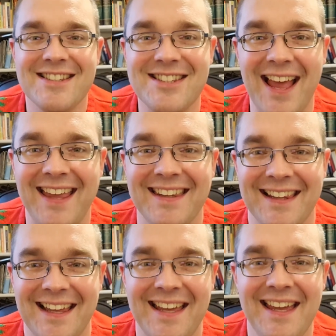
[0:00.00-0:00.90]

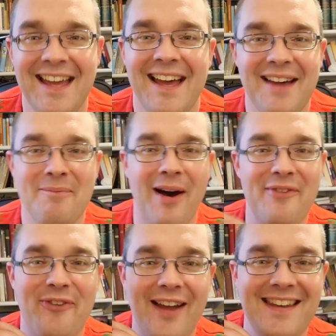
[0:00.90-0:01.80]
Secondly, my
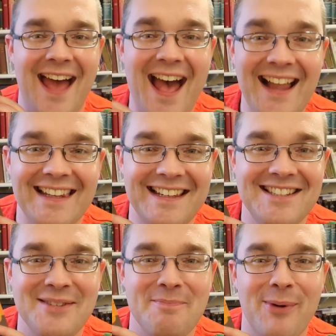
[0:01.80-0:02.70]
friend
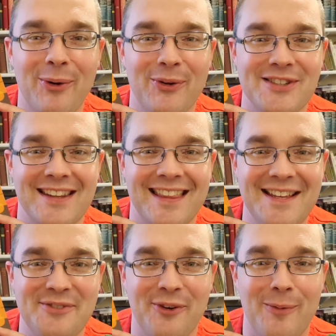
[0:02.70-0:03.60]
Alice bought
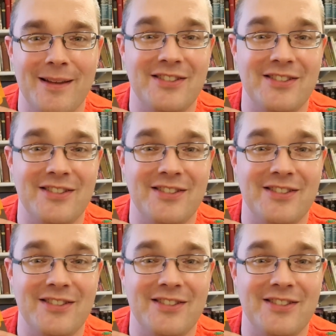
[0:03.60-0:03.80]
this for me.